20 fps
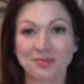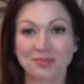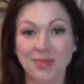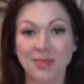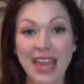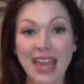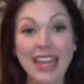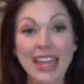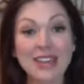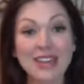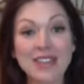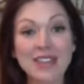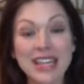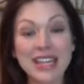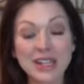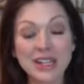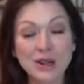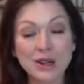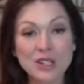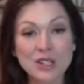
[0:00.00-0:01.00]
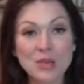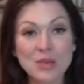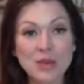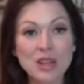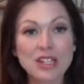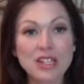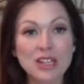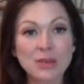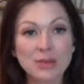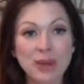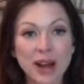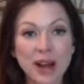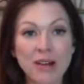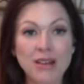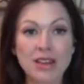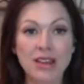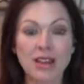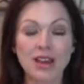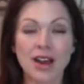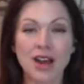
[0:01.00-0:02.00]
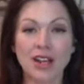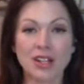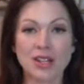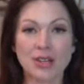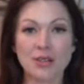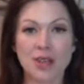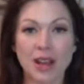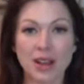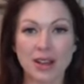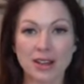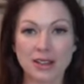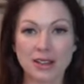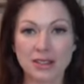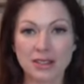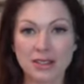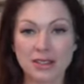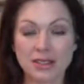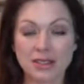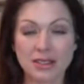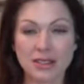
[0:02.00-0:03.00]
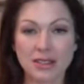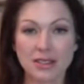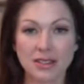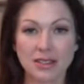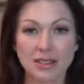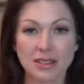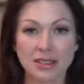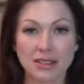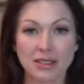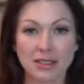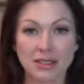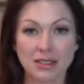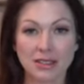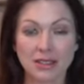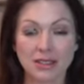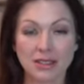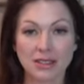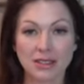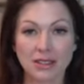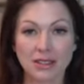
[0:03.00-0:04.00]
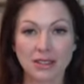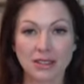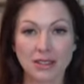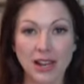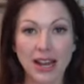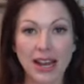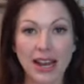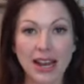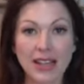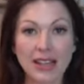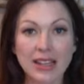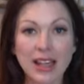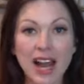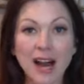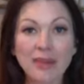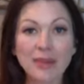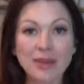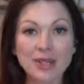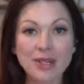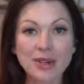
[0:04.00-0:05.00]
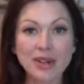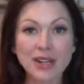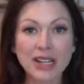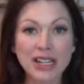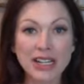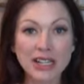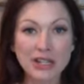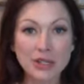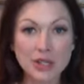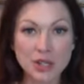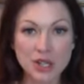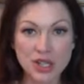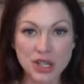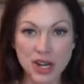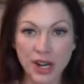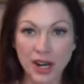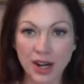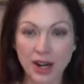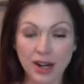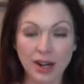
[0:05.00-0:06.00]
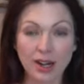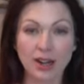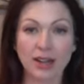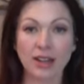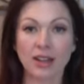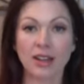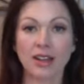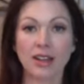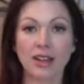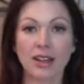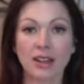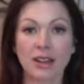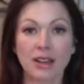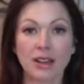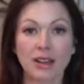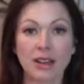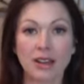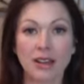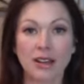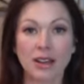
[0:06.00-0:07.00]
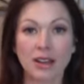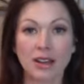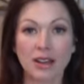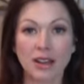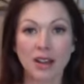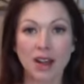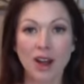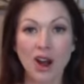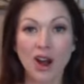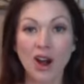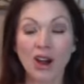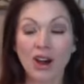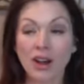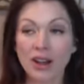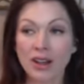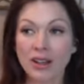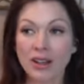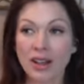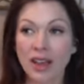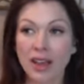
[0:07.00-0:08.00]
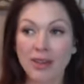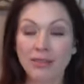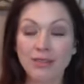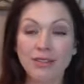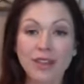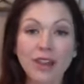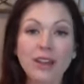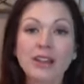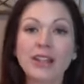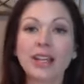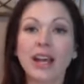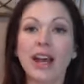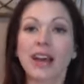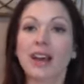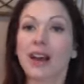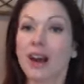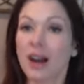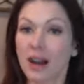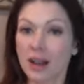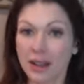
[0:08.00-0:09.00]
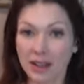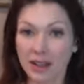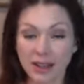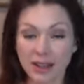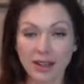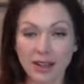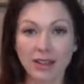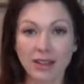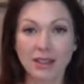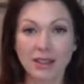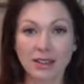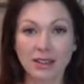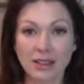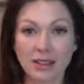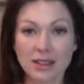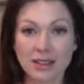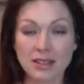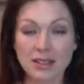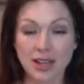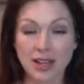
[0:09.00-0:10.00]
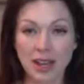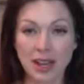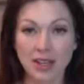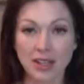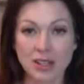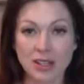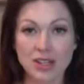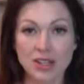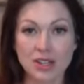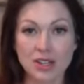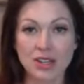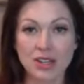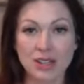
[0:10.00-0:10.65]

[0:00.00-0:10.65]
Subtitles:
I gave a keynote speech about the Akashic Records. I had the opportunity to share on a very iconic stage